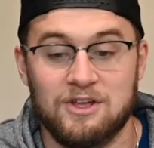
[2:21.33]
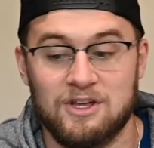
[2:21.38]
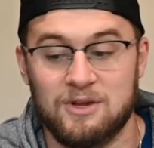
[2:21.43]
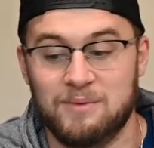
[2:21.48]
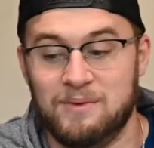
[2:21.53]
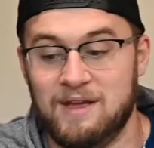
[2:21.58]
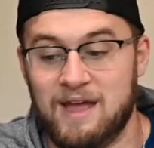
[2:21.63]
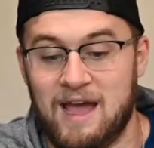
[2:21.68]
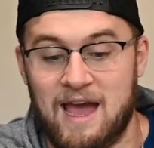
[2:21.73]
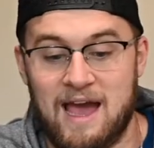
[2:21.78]
you're
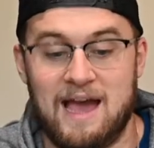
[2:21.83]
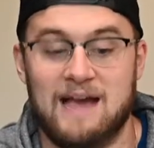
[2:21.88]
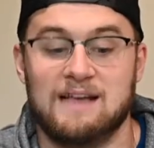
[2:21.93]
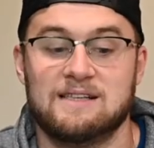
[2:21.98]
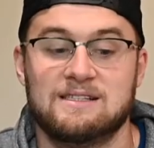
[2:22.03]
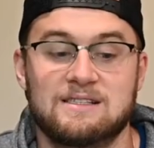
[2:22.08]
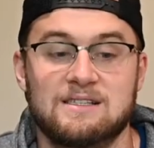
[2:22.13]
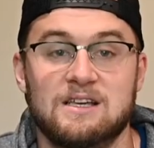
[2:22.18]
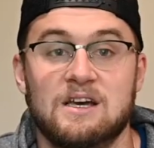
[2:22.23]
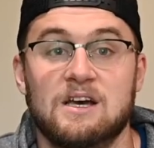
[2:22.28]
being
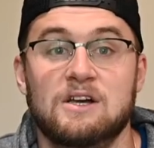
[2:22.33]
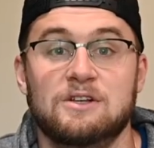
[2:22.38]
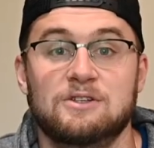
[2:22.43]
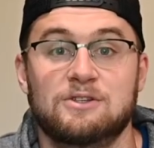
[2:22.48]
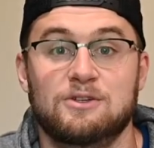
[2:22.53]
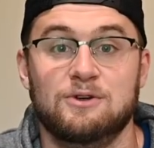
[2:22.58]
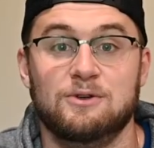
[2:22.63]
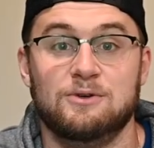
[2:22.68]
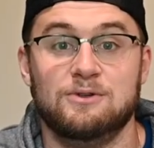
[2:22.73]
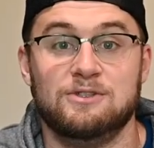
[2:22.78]
asked
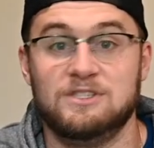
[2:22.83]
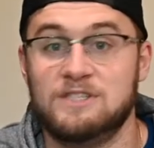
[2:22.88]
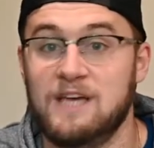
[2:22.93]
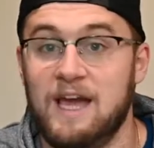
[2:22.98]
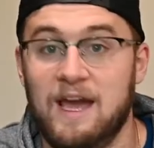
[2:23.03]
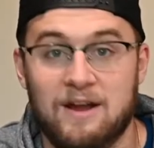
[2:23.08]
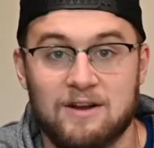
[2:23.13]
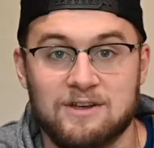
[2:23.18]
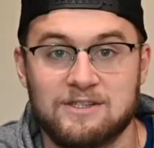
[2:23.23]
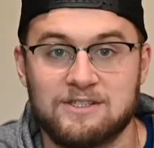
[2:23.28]
to
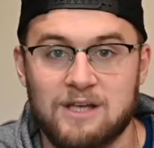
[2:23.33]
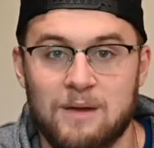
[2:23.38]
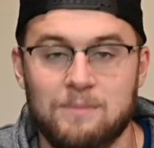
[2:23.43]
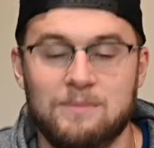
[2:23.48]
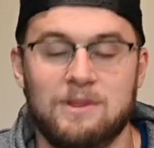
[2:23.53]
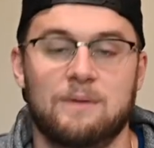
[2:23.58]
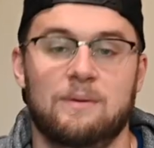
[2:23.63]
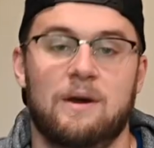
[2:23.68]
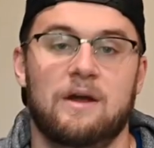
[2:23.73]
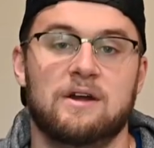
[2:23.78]
share
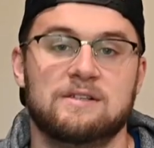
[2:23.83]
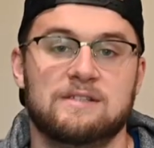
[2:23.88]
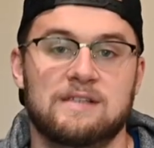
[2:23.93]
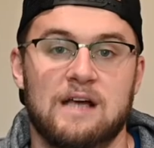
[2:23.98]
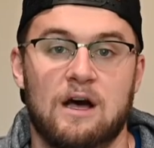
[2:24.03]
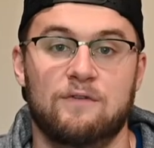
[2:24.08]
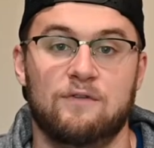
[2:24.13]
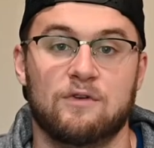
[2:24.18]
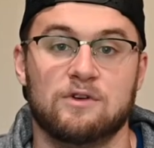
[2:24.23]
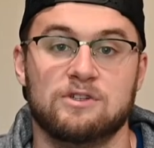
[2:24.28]
something about
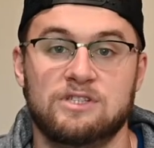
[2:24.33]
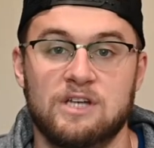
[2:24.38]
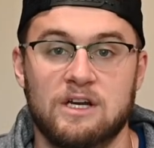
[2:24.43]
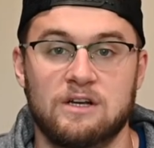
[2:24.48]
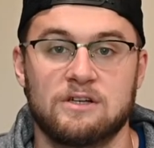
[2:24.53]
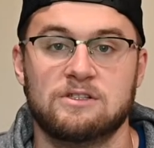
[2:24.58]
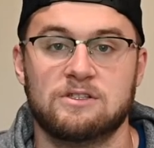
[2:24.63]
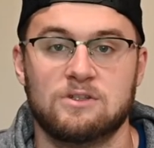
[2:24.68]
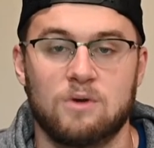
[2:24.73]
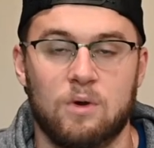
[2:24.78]
yourself or share
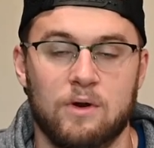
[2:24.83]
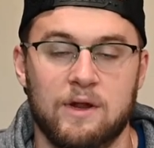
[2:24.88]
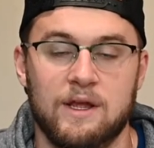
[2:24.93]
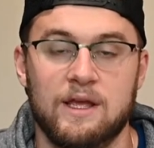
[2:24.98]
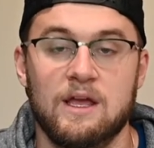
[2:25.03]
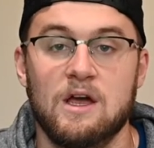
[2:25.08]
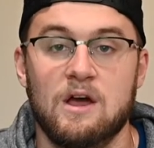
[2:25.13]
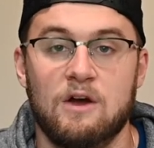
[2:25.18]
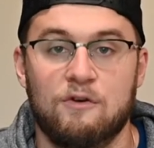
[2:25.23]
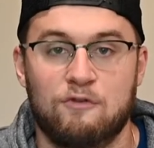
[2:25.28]
a
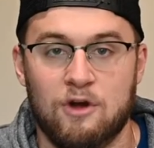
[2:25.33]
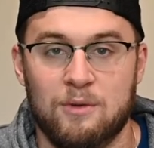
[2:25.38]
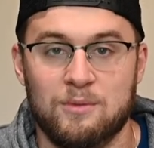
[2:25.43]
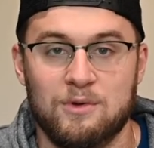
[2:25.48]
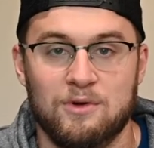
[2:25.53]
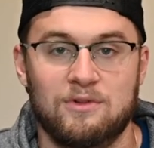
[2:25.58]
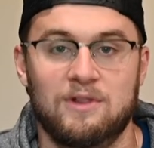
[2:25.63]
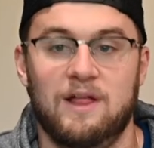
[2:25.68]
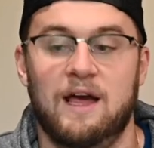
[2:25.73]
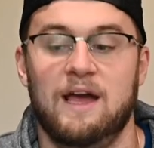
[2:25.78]
story from
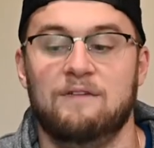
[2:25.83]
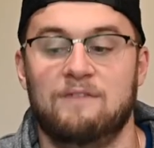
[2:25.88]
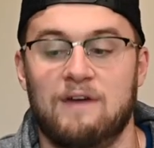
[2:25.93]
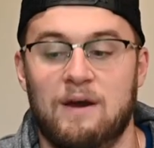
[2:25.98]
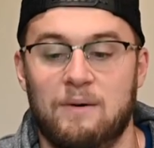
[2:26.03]
your life,